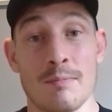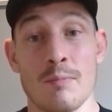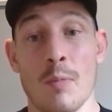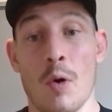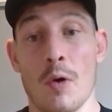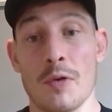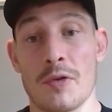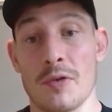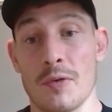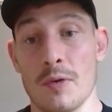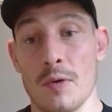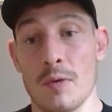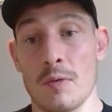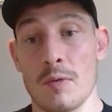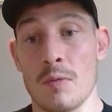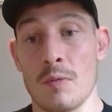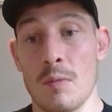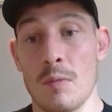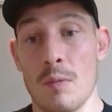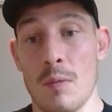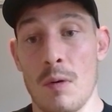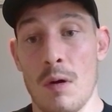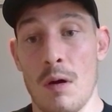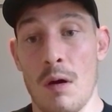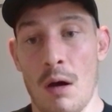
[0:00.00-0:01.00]

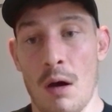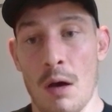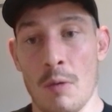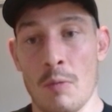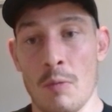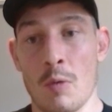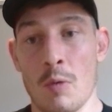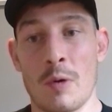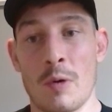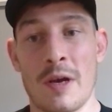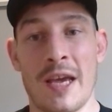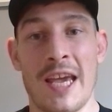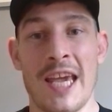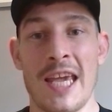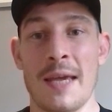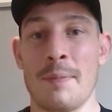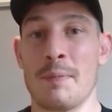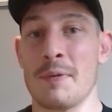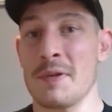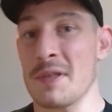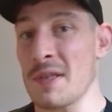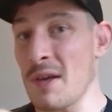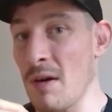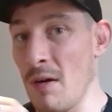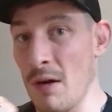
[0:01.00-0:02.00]
model I will
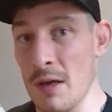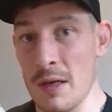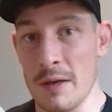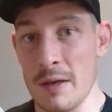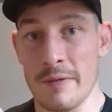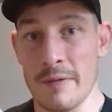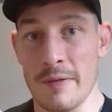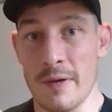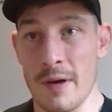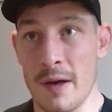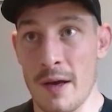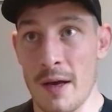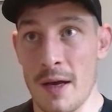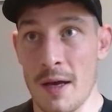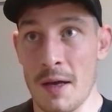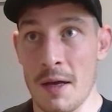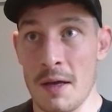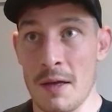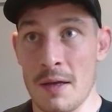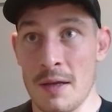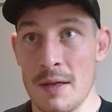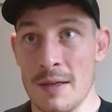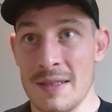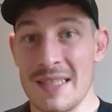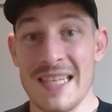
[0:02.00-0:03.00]
keep as kind of
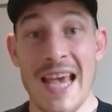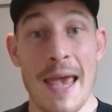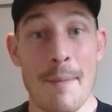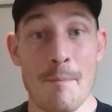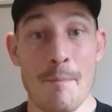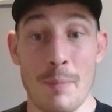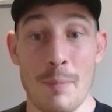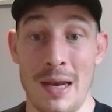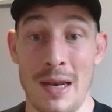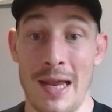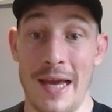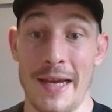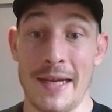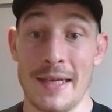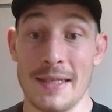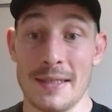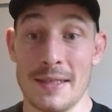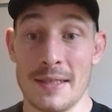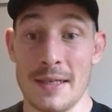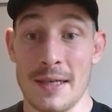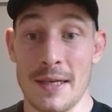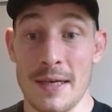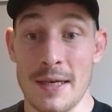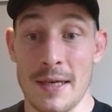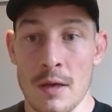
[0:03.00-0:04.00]
a
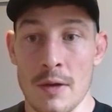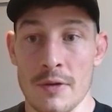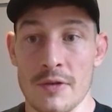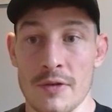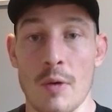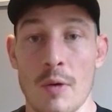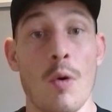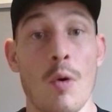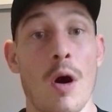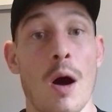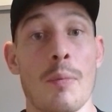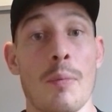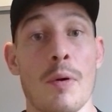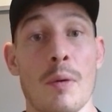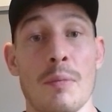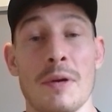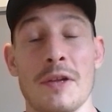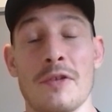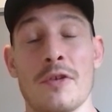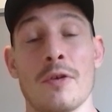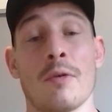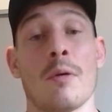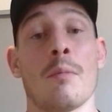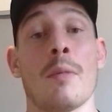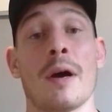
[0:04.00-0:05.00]
template so what I'll probably
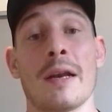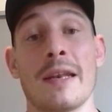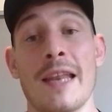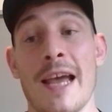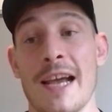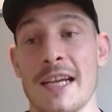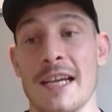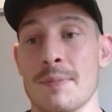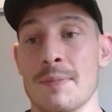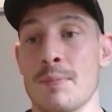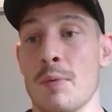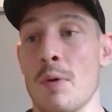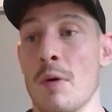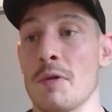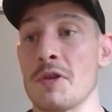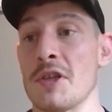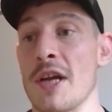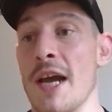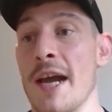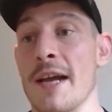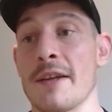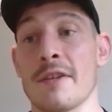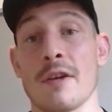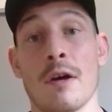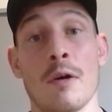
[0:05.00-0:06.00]
do on my next
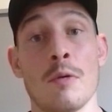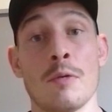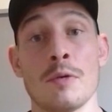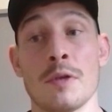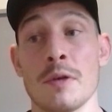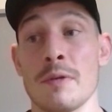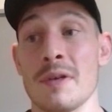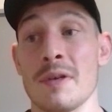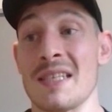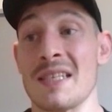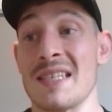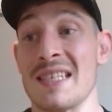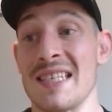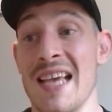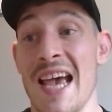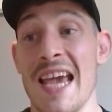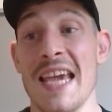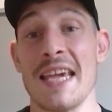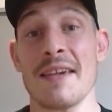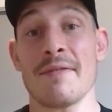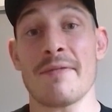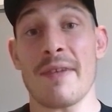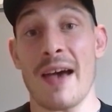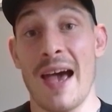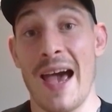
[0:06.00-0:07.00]
project, I will do a
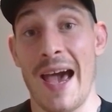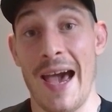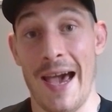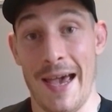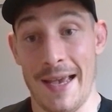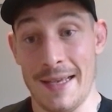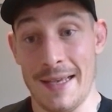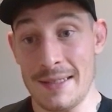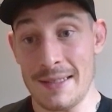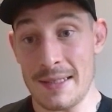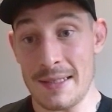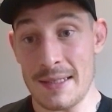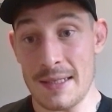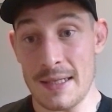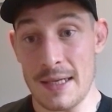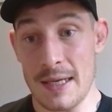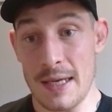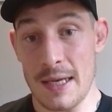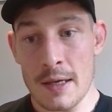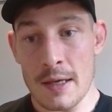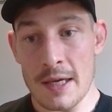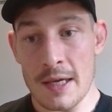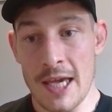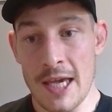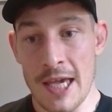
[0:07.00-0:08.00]
save as,
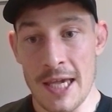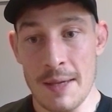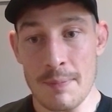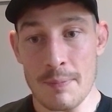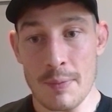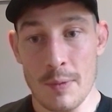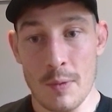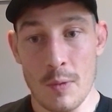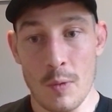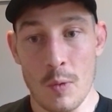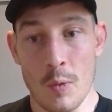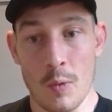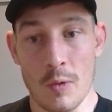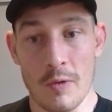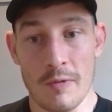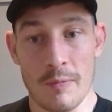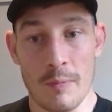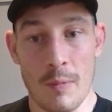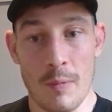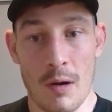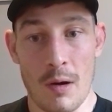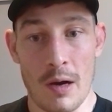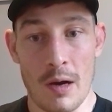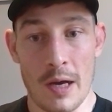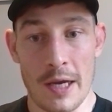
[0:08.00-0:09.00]
keep all of
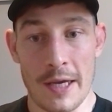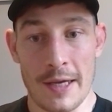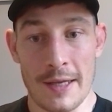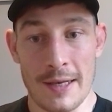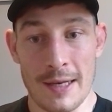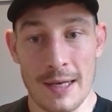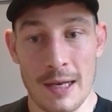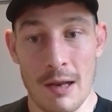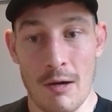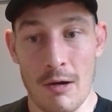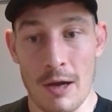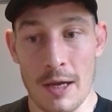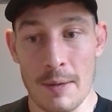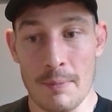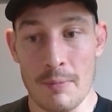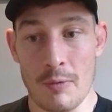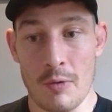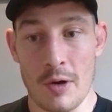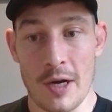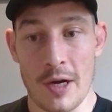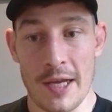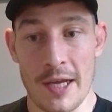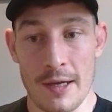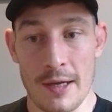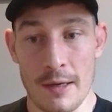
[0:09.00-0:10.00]
my
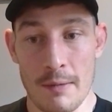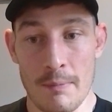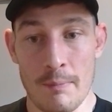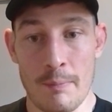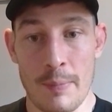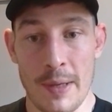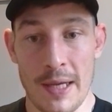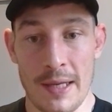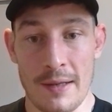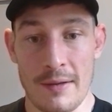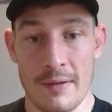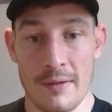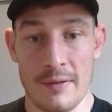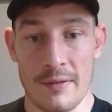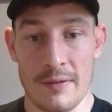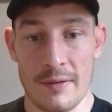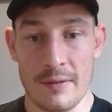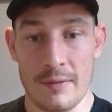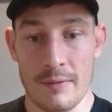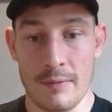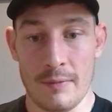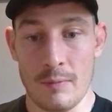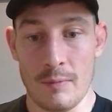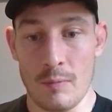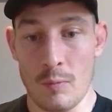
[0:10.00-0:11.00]
library and bins
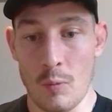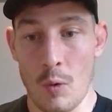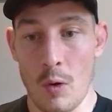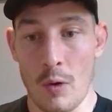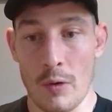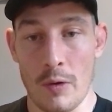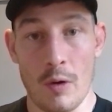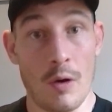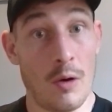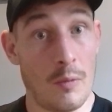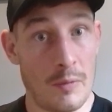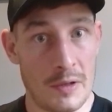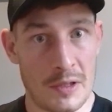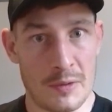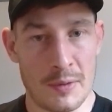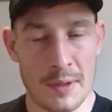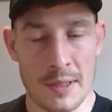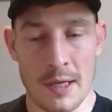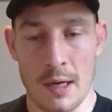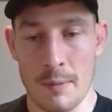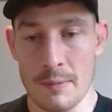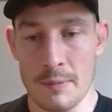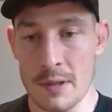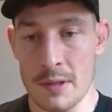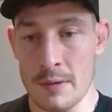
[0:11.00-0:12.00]
and whatnot, which we
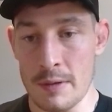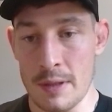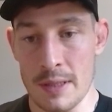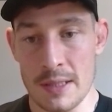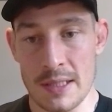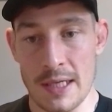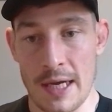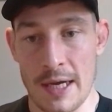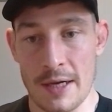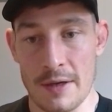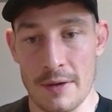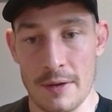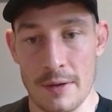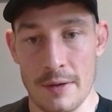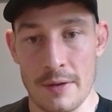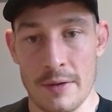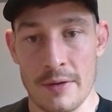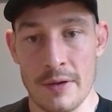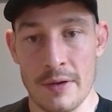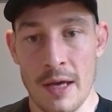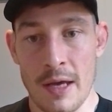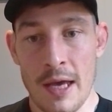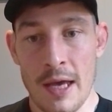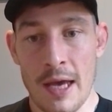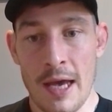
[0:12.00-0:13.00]
come to in a
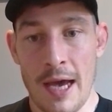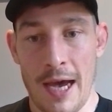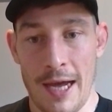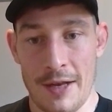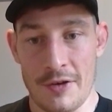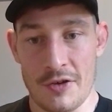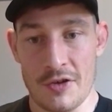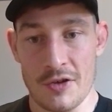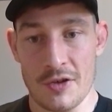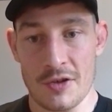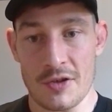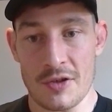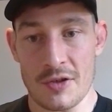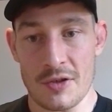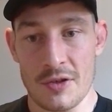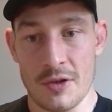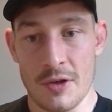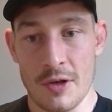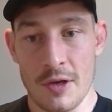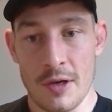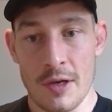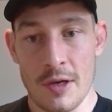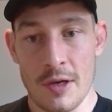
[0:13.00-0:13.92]
second, and just